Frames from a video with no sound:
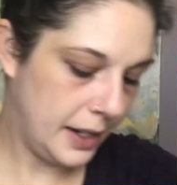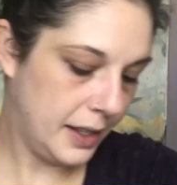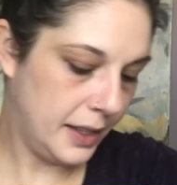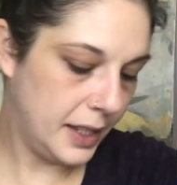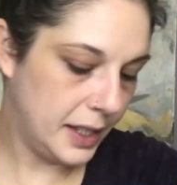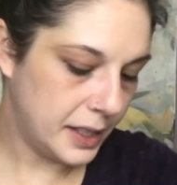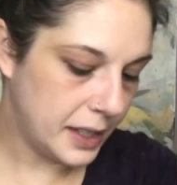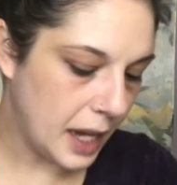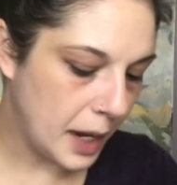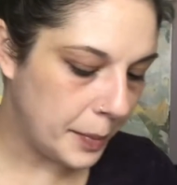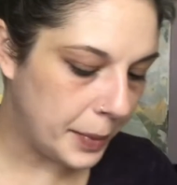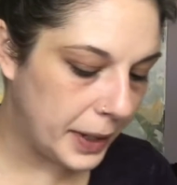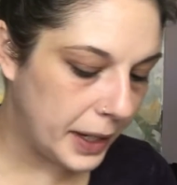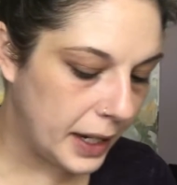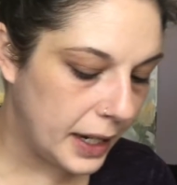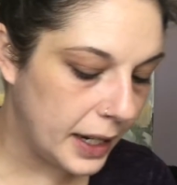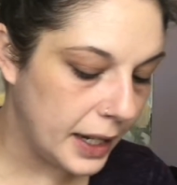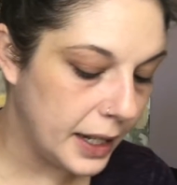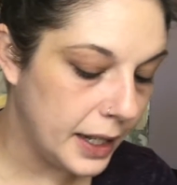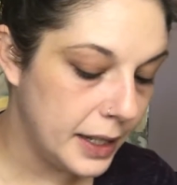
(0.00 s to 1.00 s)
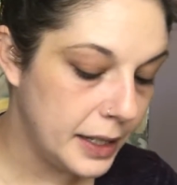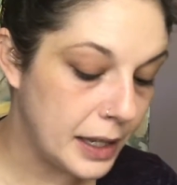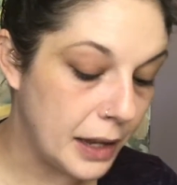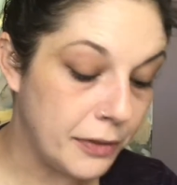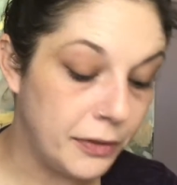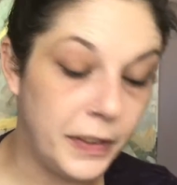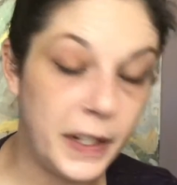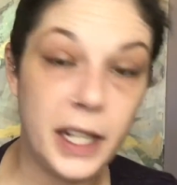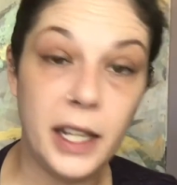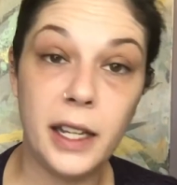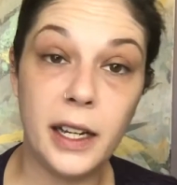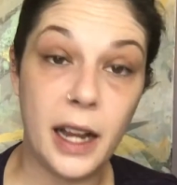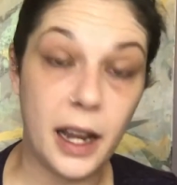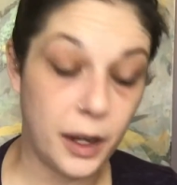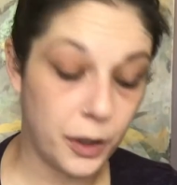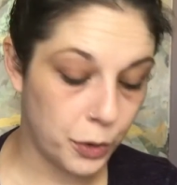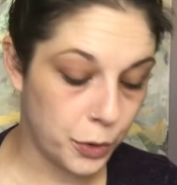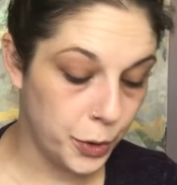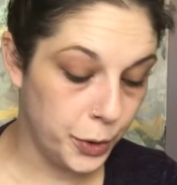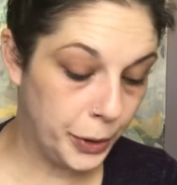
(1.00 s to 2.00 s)
this company is vegan
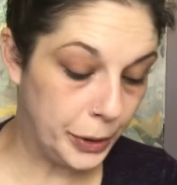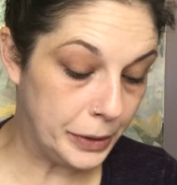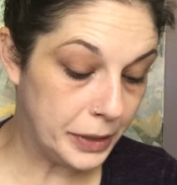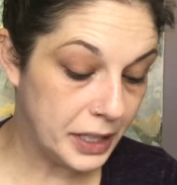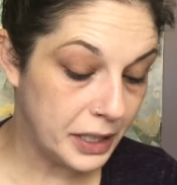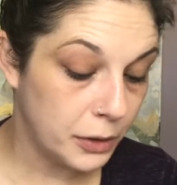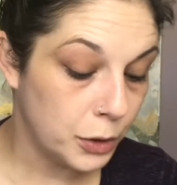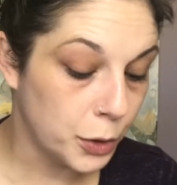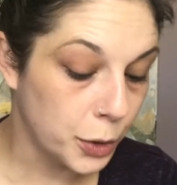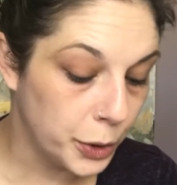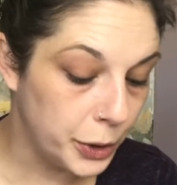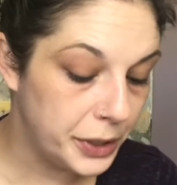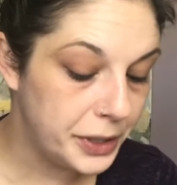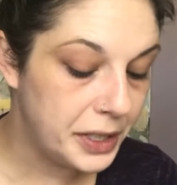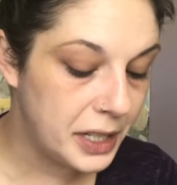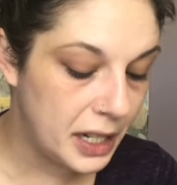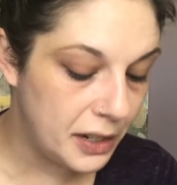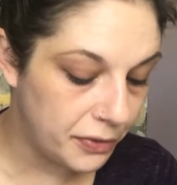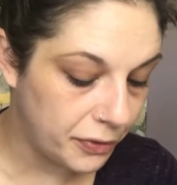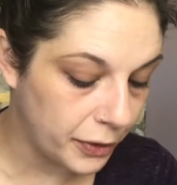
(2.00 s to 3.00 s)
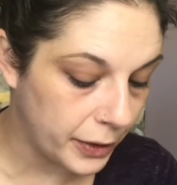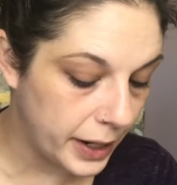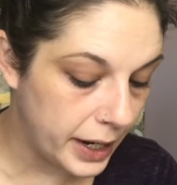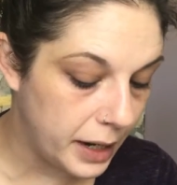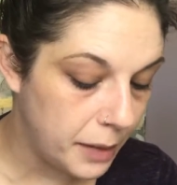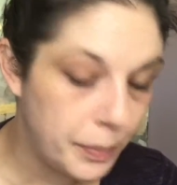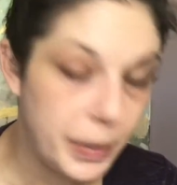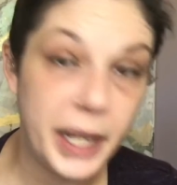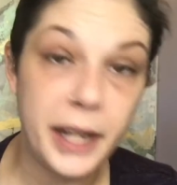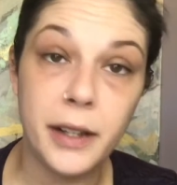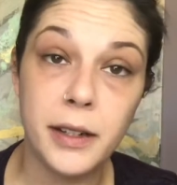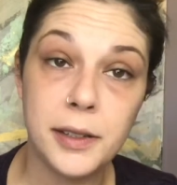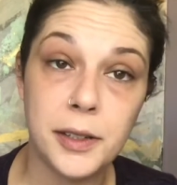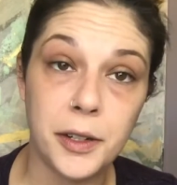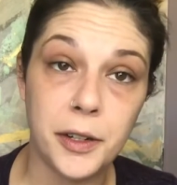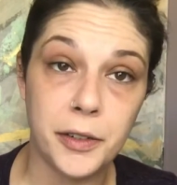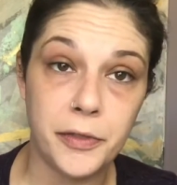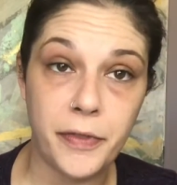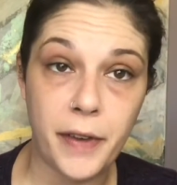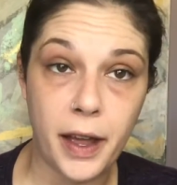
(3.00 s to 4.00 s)
and cruelty-free, PETA
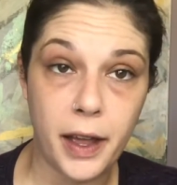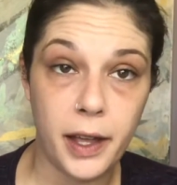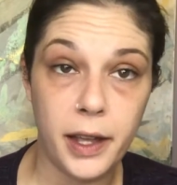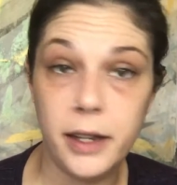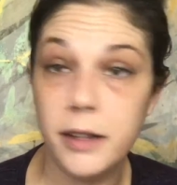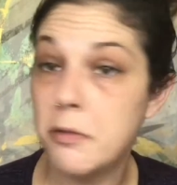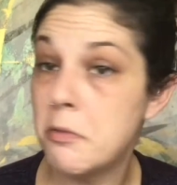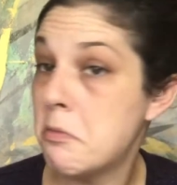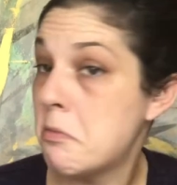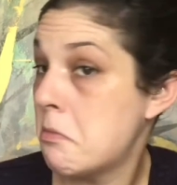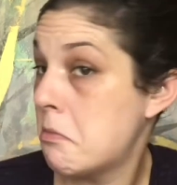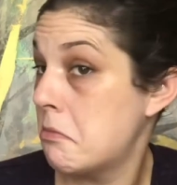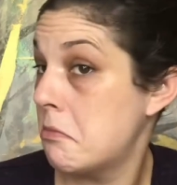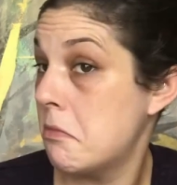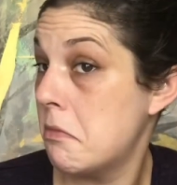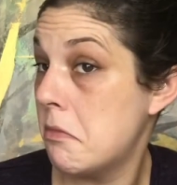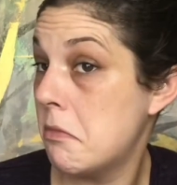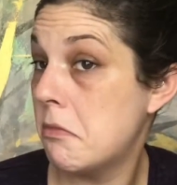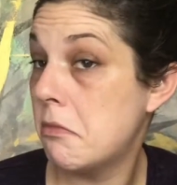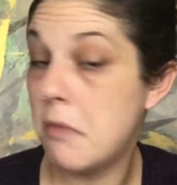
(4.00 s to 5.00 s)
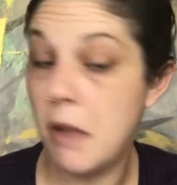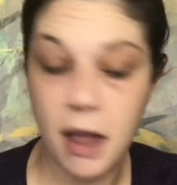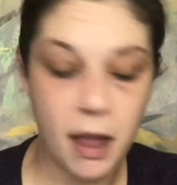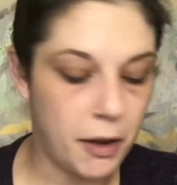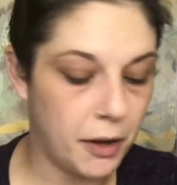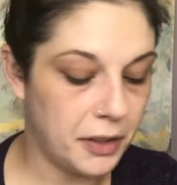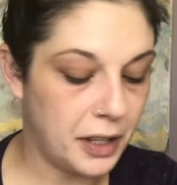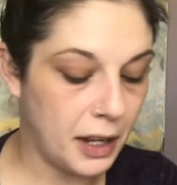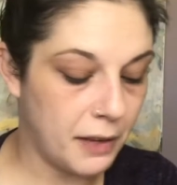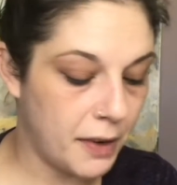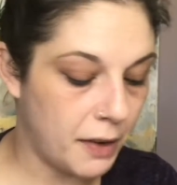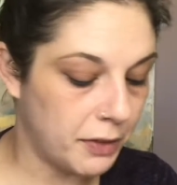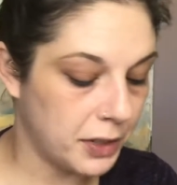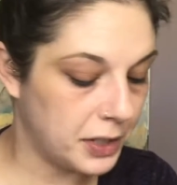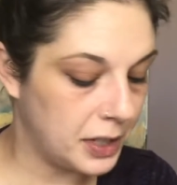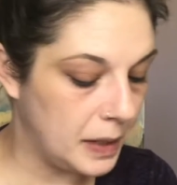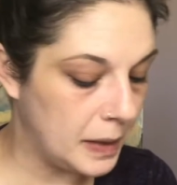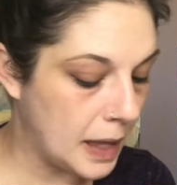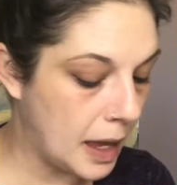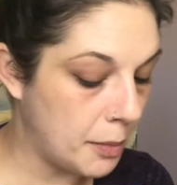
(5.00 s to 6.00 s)
certified. I don't think I've ever
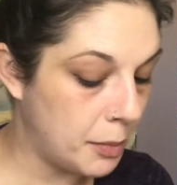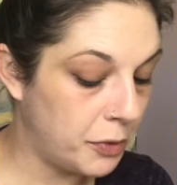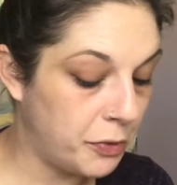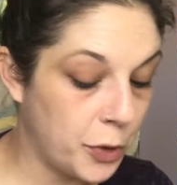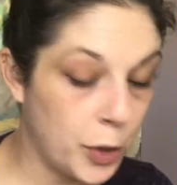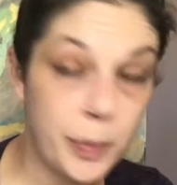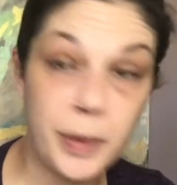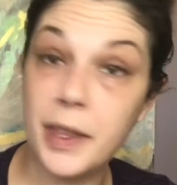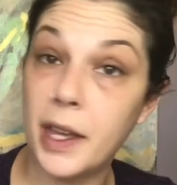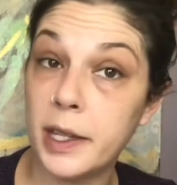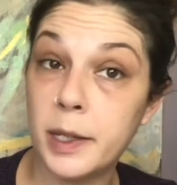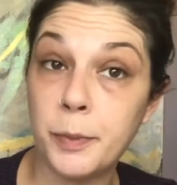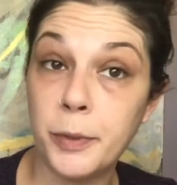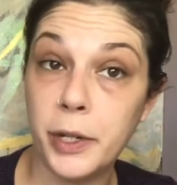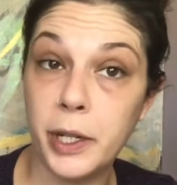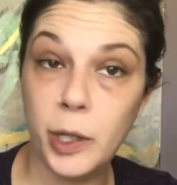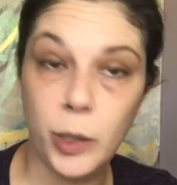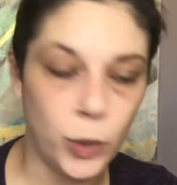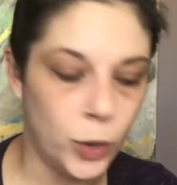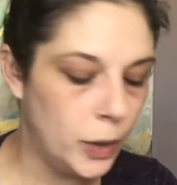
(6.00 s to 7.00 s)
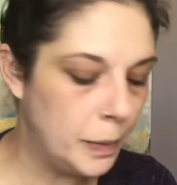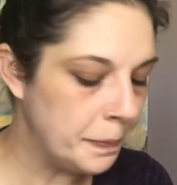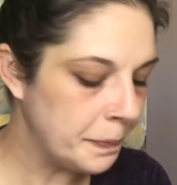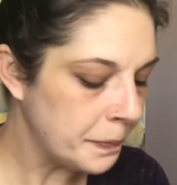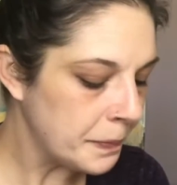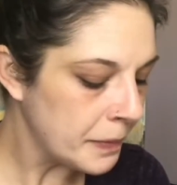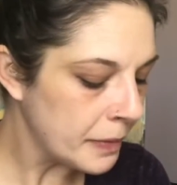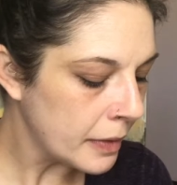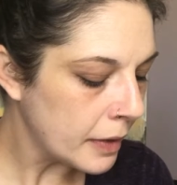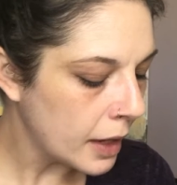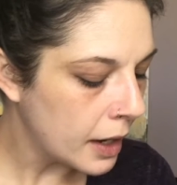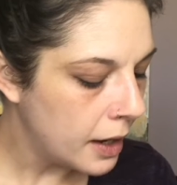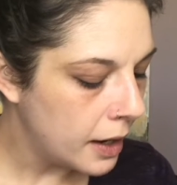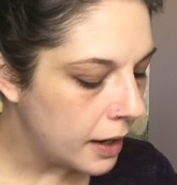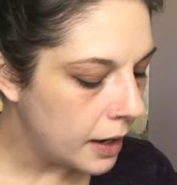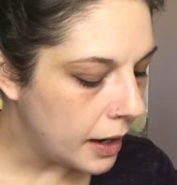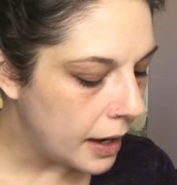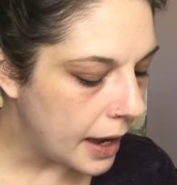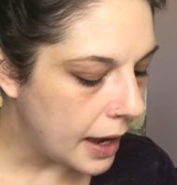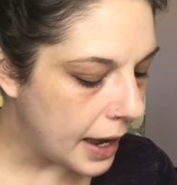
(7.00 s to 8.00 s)
seen that before, but that's pretty cool.
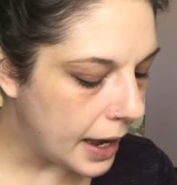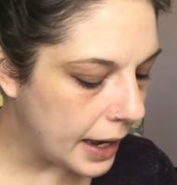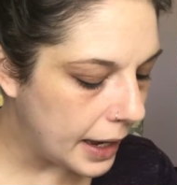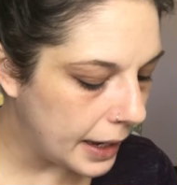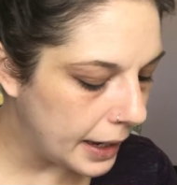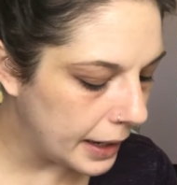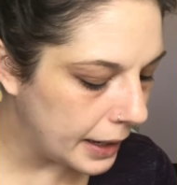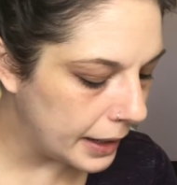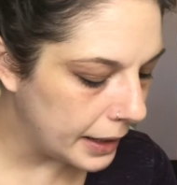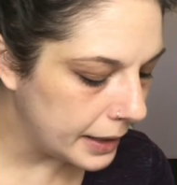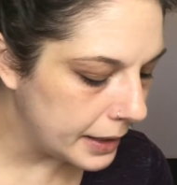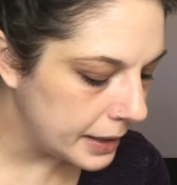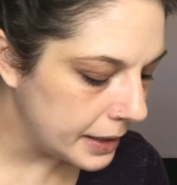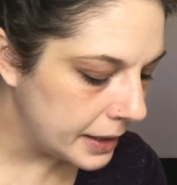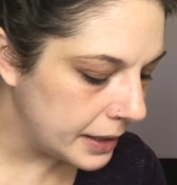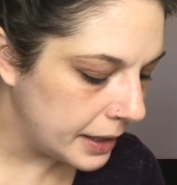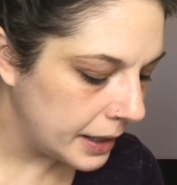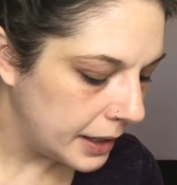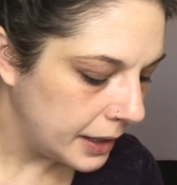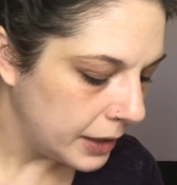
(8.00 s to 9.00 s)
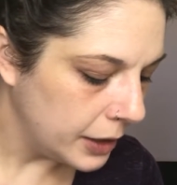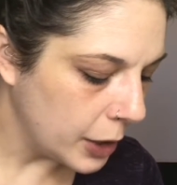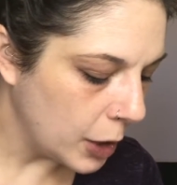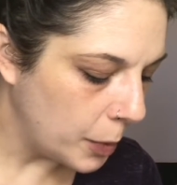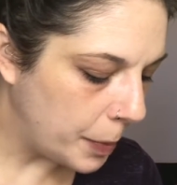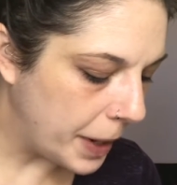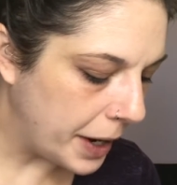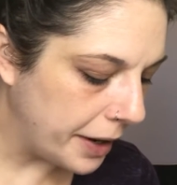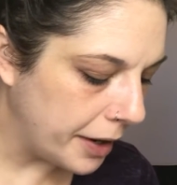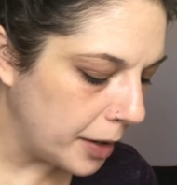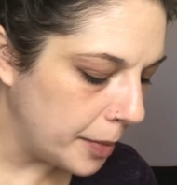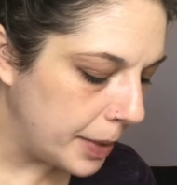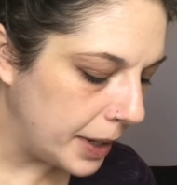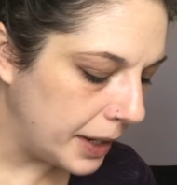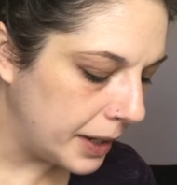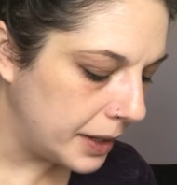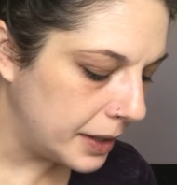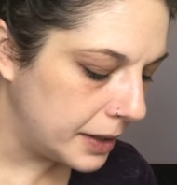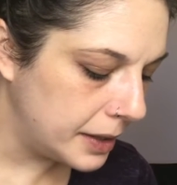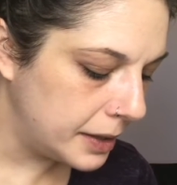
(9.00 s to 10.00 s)
And no
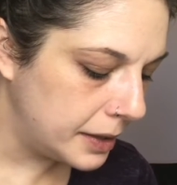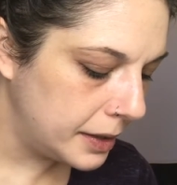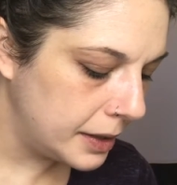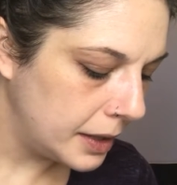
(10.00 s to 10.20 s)
parabens,